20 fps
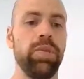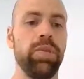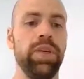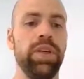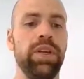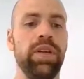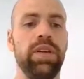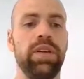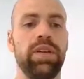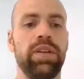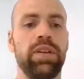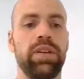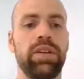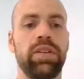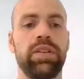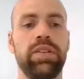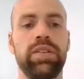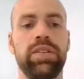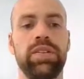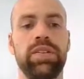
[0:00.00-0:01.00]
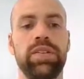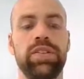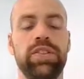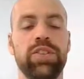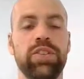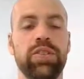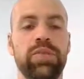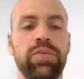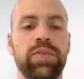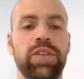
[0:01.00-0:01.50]
We
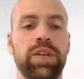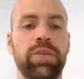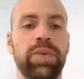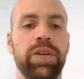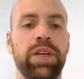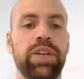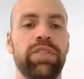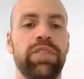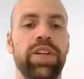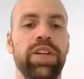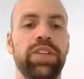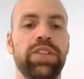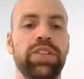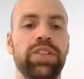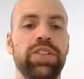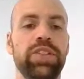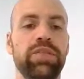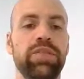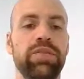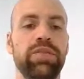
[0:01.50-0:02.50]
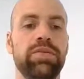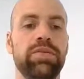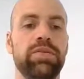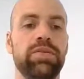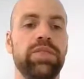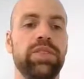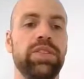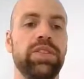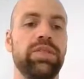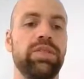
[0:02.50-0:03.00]
assume that we have an HU,
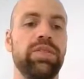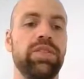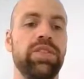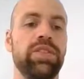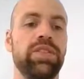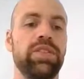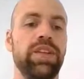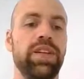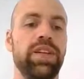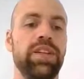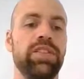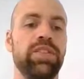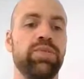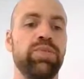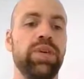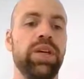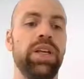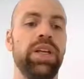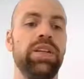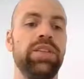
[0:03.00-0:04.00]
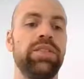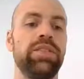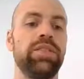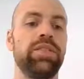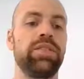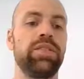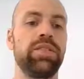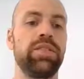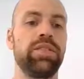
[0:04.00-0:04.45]
so in this case a pallet,